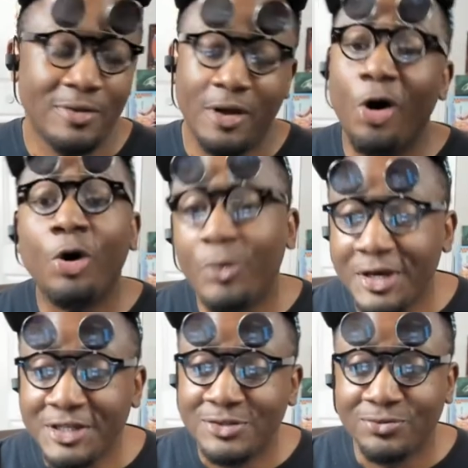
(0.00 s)

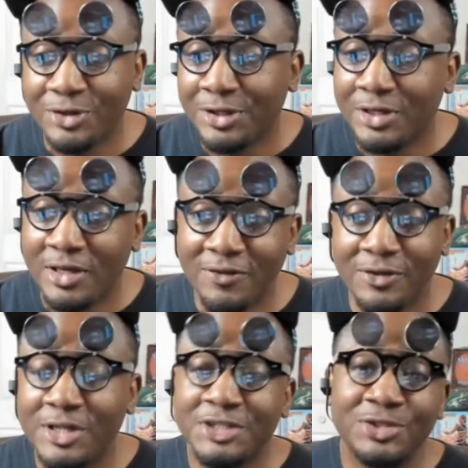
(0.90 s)
always really,
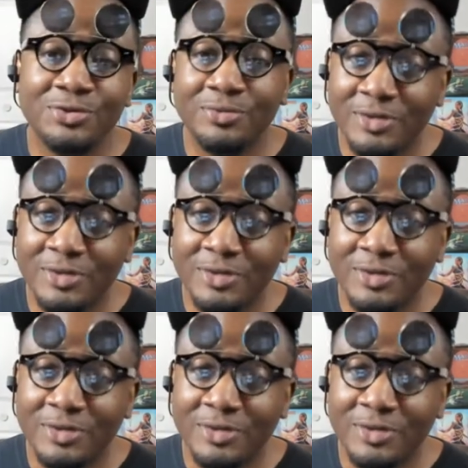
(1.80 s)
unless you